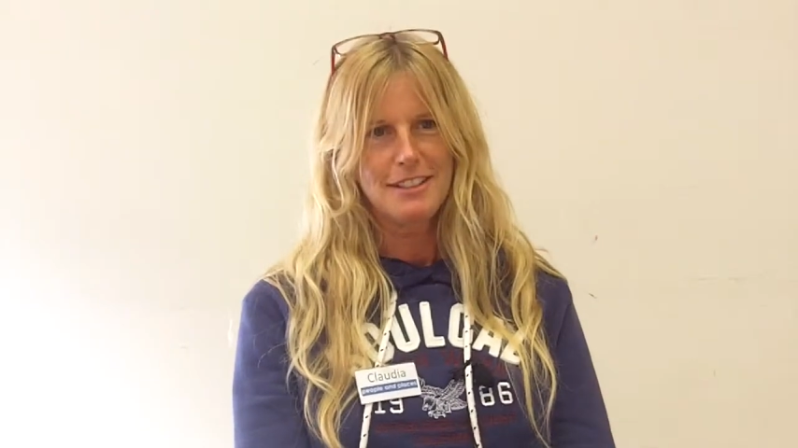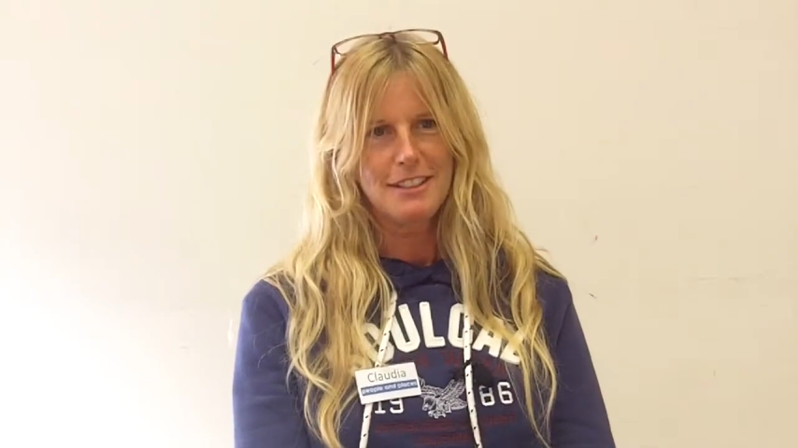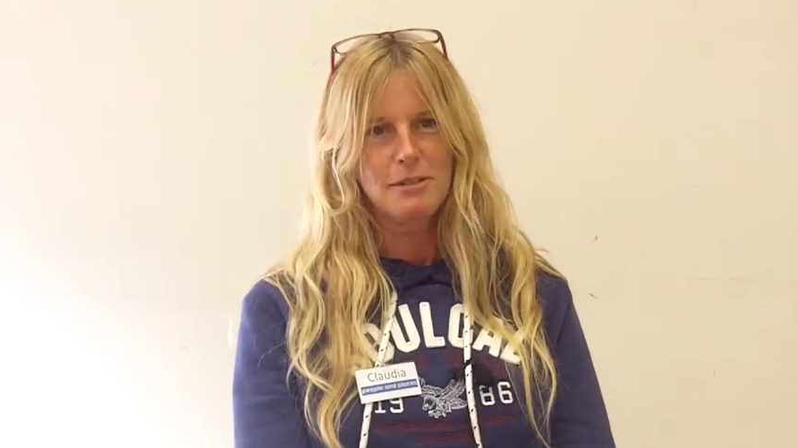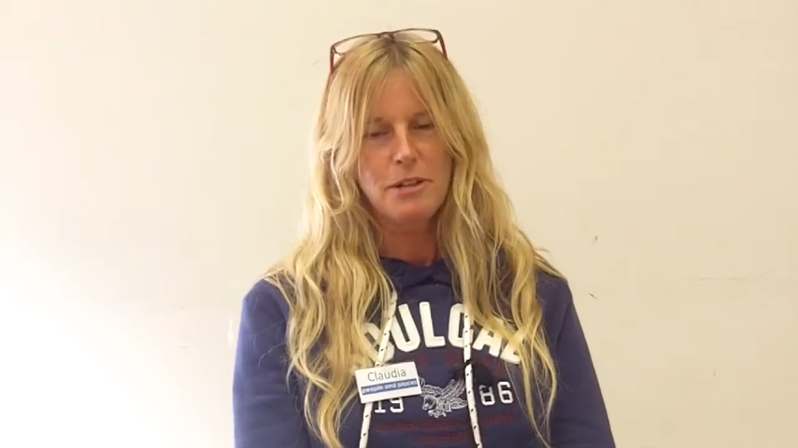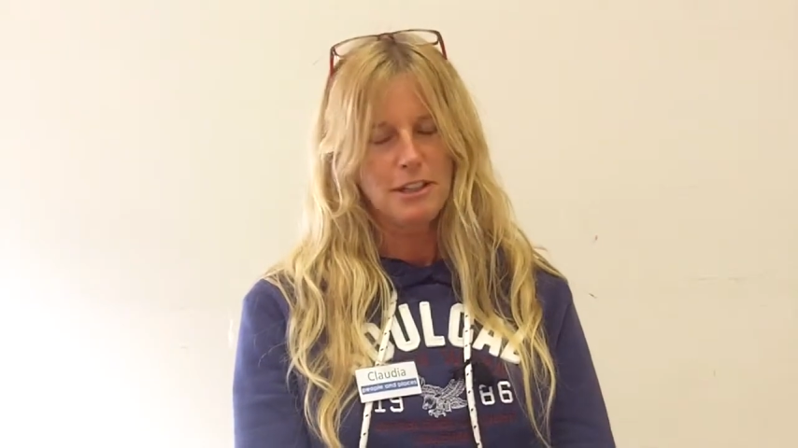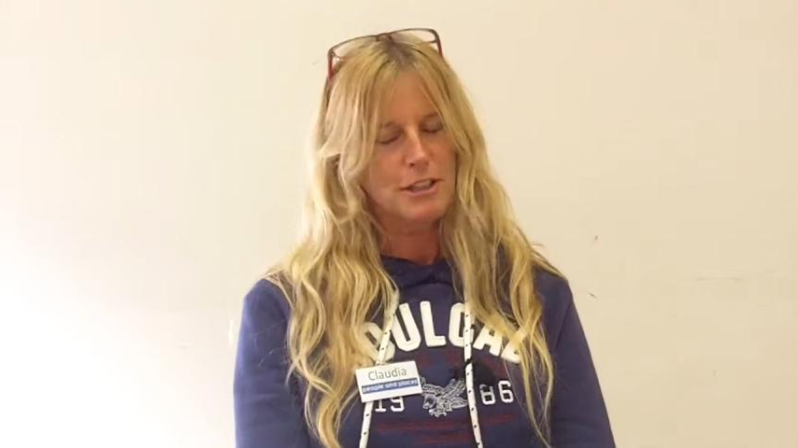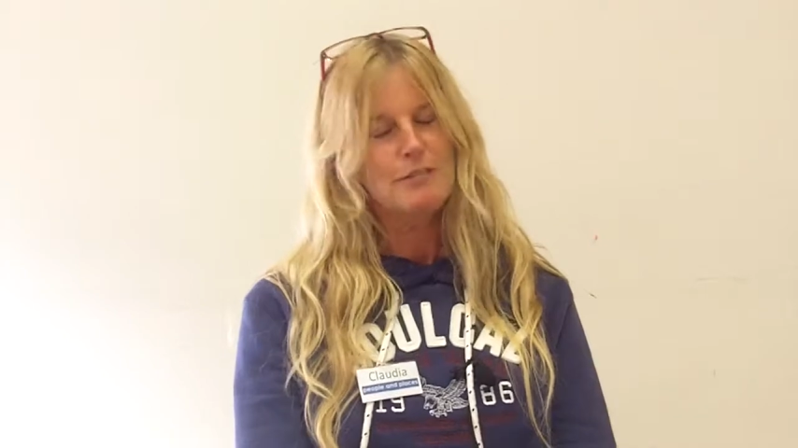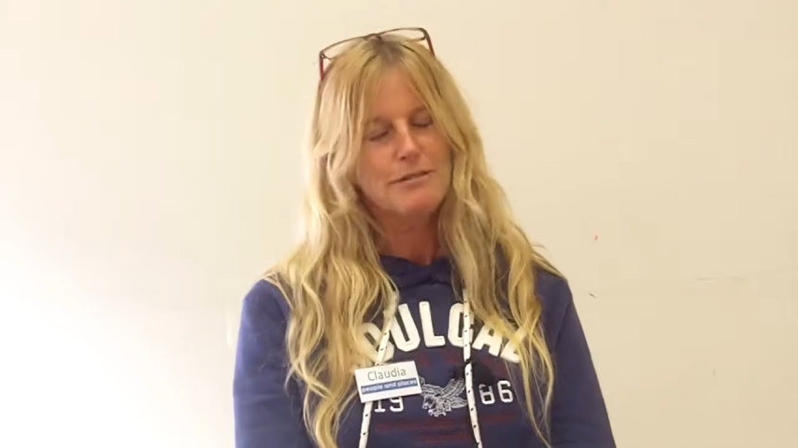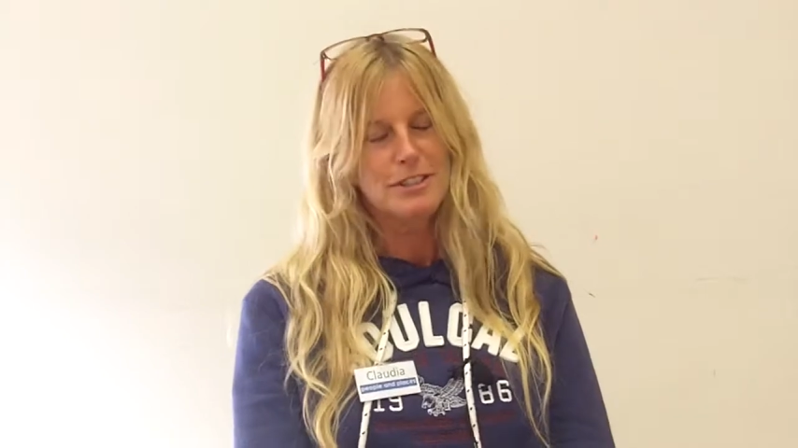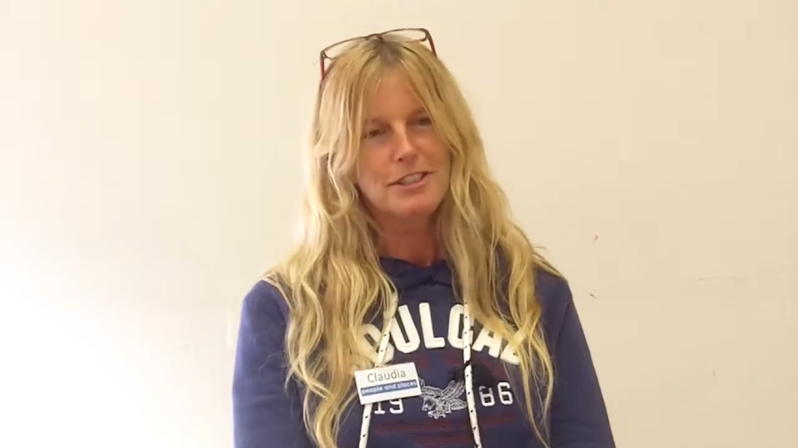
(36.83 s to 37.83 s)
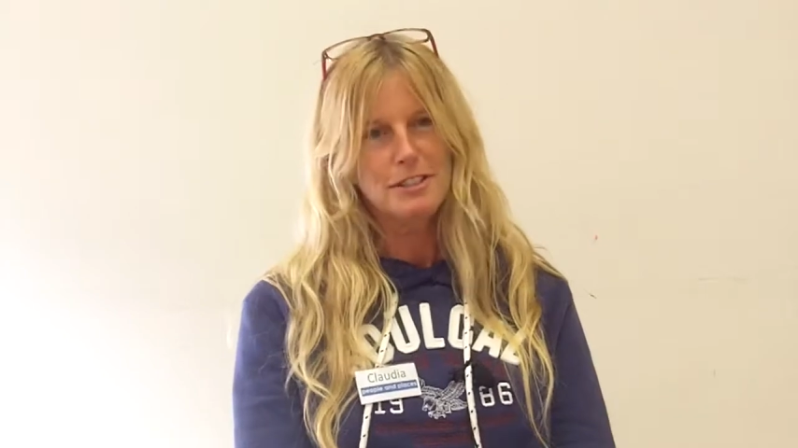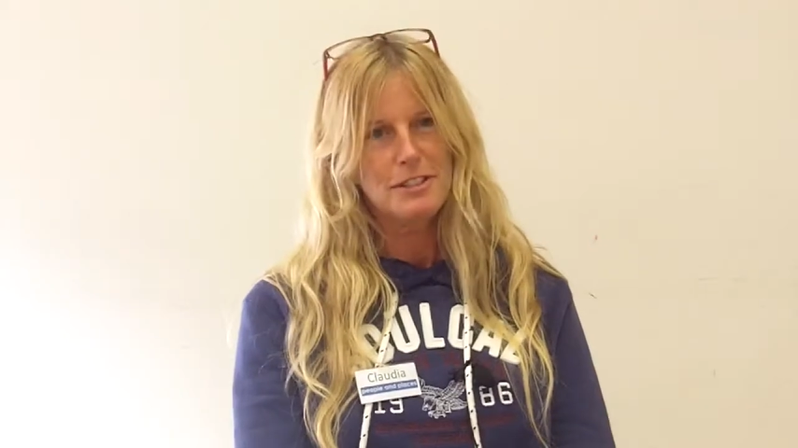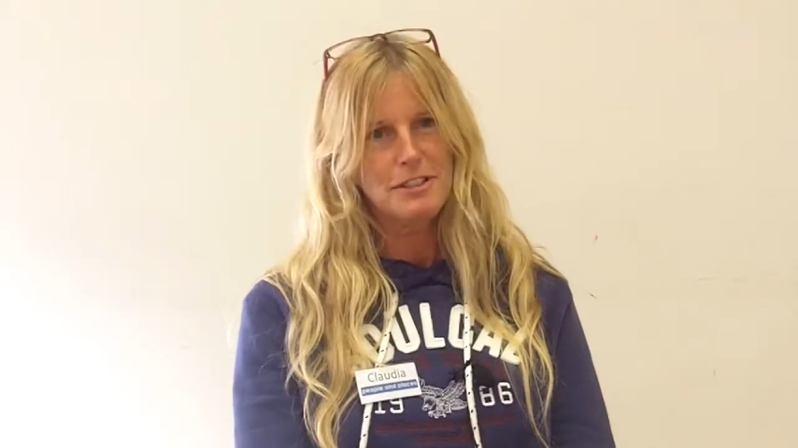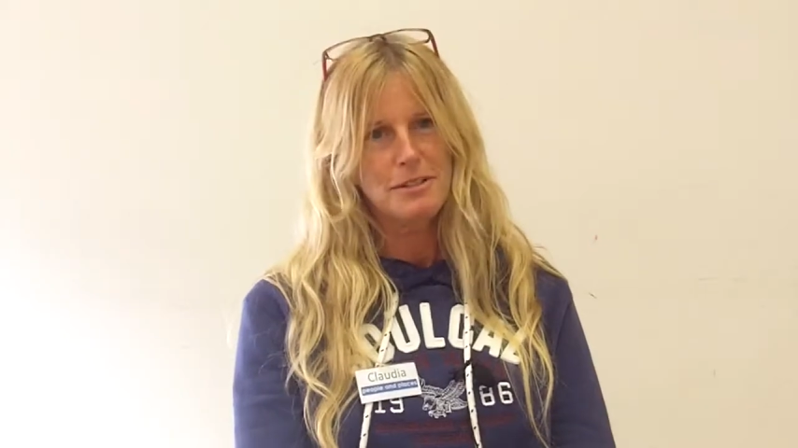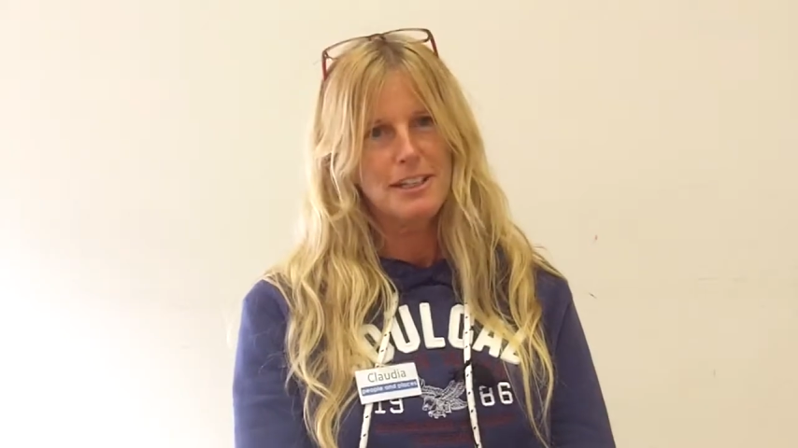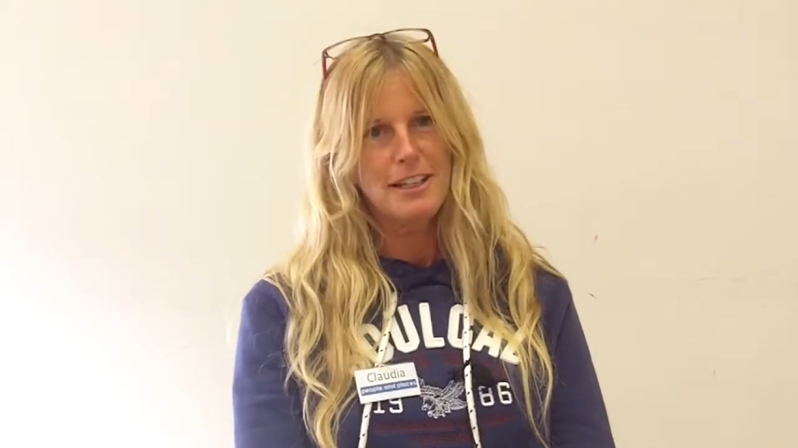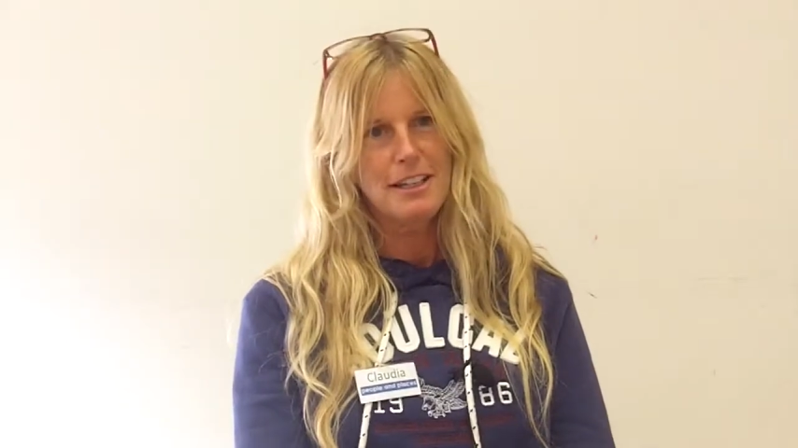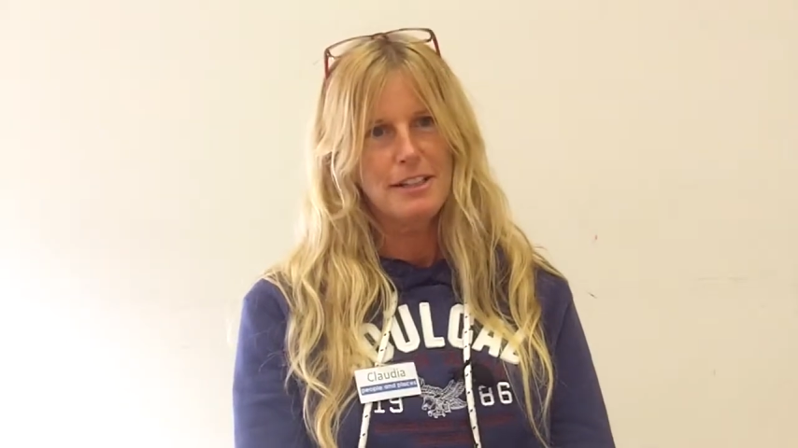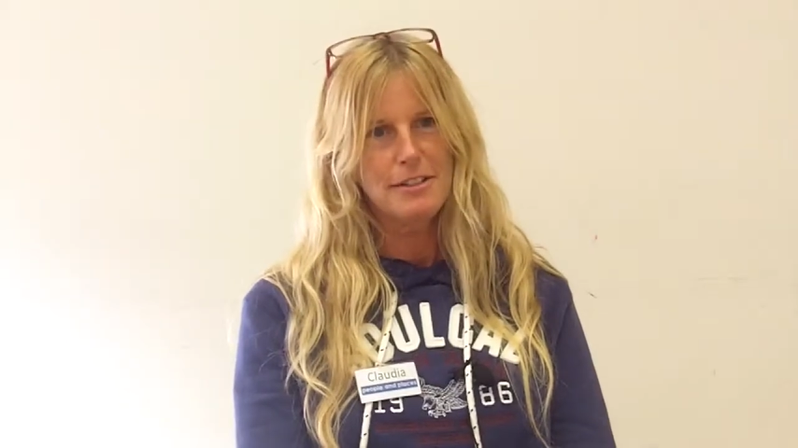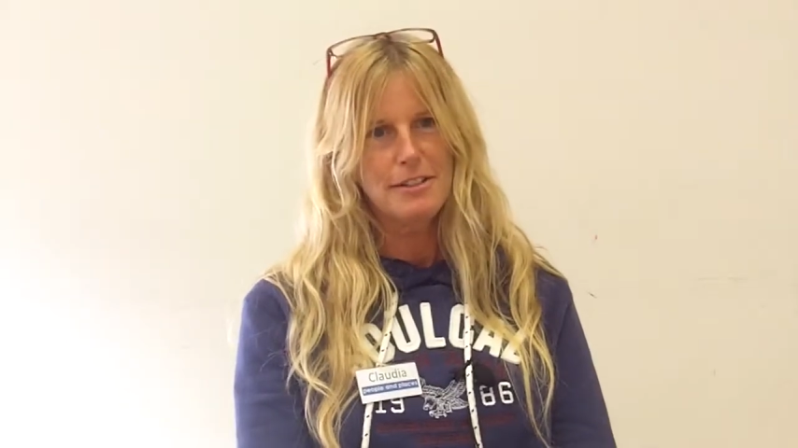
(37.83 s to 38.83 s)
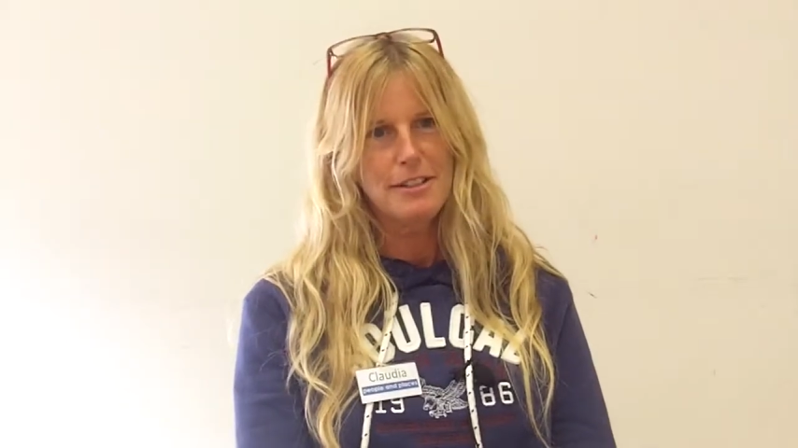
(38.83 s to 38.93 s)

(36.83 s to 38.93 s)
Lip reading: I'm quite confident doing it now.